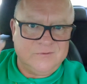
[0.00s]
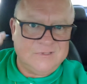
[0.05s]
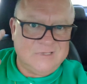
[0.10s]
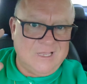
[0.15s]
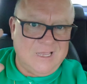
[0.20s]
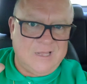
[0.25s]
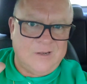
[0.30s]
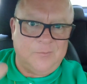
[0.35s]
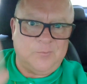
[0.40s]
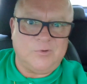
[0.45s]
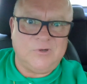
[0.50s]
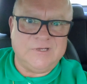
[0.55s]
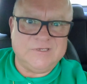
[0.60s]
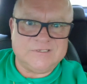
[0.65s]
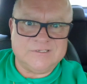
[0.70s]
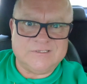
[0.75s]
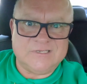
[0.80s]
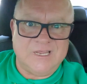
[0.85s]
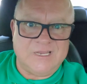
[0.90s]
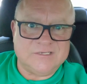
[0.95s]
kind of
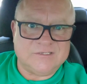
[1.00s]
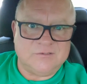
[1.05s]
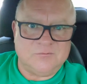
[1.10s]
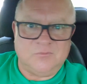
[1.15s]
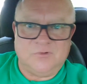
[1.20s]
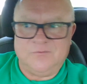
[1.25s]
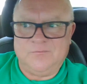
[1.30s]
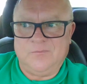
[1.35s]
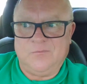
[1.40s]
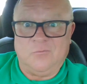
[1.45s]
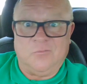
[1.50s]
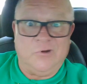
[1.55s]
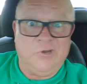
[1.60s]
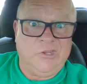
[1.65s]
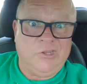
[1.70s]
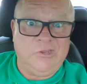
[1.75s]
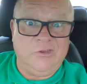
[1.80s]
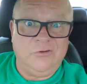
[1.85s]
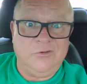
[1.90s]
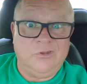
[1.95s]
presentation with, what
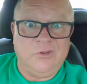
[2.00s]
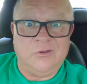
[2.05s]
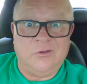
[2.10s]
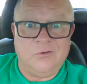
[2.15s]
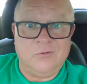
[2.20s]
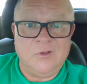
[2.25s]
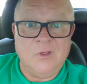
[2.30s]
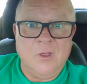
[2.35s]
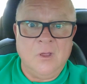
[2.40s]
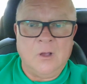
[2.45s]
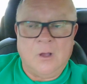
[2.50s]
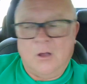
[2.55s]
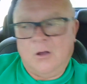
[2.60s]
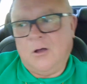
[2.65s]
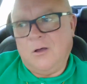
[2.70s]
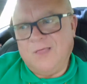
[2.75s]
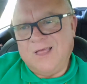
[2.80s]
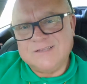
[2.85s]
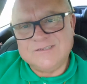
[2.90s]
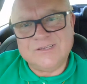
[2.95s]
do you do?
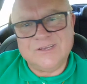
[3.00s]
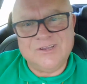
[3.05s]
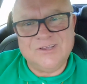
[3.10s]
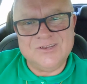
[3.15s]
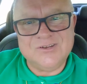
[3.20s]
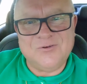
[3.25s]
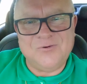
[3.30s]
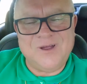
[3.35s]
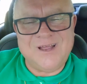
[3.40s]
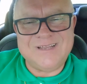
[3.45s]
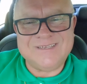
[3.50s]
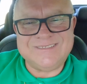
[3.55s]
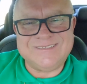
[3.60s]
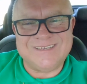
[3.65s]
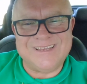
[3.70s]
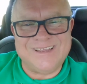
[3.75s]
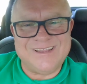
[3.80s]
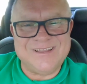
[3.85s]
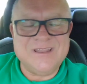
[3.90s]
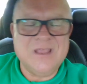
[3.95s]
Oh, that's a good
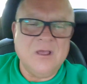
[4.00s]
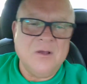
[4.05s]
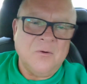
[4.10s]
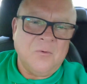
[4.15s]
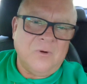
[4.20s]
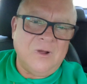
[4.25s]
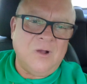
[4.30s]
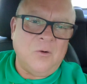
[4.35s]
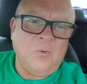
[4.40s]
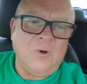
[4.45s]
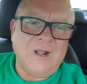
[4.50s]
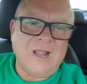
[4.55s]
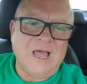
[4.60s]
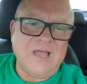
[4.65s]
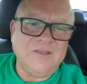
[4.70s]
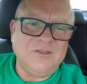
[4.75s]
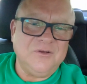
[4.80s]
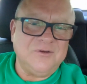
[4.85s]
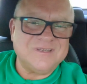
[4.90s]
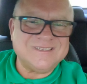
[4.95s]
question. Well, what
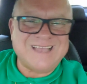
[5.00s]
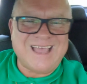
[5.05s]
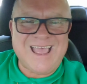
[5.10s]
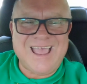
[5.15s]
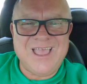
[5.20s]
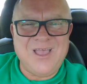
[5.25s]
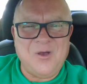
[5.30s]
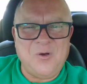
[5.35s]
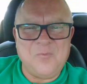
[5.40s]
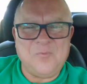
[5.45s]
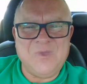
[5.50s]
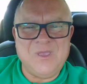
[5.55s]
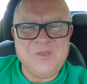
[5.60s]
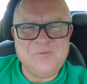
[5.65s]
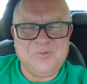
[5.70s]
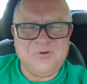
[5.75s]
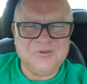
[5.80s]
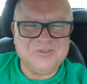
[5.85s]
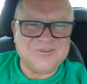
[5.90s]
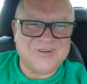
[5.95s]
I do is I help
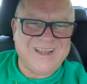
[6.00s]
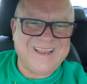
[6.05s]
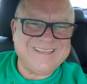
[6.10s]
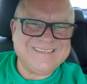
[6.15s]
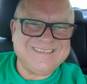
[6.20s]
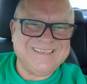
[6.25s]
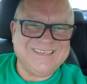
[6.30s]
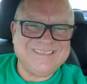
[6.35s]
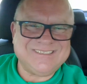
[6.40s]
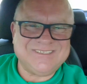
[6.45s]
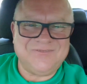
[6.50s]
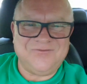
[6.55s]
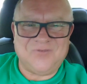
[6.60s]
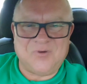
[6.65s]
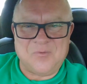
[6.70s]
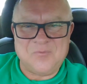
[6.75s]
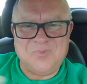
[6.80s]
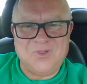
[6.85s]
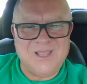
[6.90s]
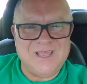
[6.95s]
people transition
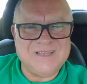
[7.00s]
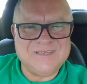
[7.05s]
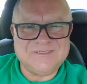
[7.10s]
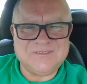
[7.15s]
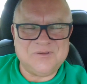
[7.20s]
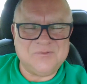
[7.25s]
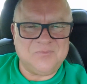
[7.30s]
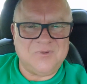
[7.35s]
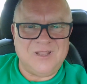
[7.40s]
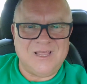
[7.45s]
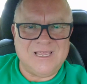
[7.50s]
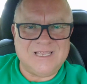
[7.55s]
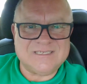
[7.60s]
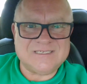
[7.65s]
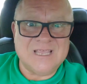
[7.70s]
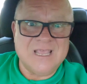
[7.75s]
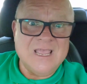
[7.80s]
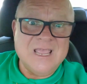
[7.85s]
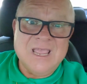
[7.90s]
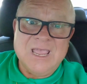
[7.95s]
from place to
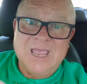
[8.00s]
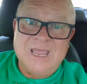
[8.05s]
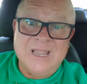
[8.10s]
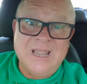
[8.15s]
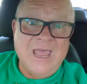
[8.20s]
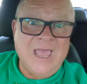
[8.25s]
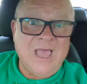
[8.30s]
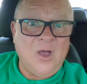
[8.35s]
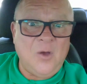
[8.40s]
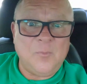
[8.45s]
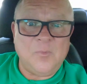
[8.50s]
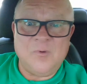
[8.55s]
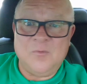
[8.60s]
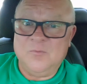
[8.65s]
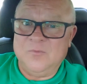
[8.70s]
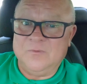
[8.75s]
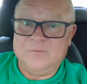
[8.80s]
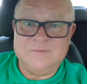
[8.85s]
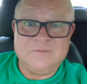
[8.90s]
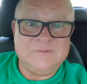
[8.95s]
place and help
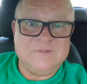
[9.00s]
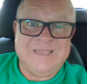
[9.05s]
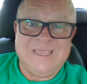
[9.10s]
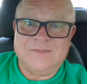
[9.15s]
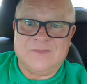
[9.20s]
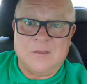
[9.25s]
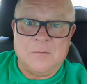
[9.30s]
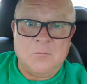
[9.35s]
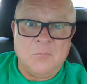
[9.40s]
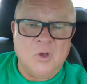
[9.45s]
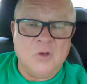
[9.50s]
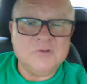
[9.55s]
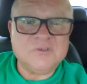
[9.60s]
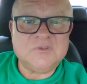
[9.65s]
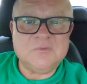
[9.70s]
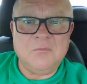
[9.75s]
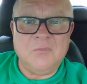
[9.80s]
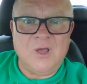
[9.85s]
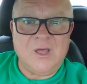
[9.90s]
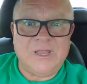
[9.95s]
them get the
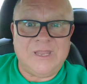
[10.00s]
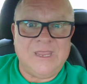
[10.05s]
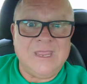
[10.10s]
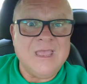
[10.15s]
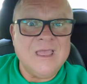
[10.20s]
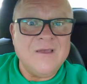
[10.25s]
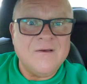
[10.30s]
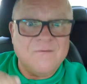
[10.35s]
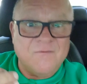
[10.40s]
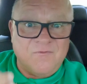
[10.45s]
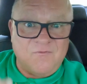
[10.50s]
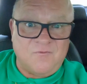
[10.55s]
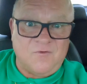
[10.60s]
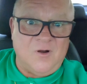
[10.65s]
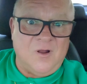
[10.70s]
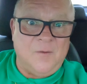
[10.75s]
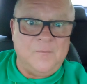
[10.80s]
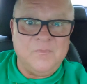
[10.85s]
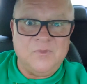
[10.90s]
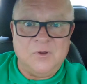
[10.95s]
most money
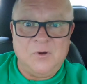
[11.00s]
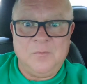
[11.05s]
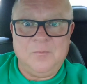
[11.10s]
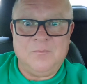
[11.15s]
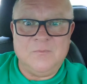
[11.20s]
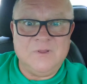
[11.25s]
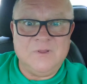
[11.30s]
from their,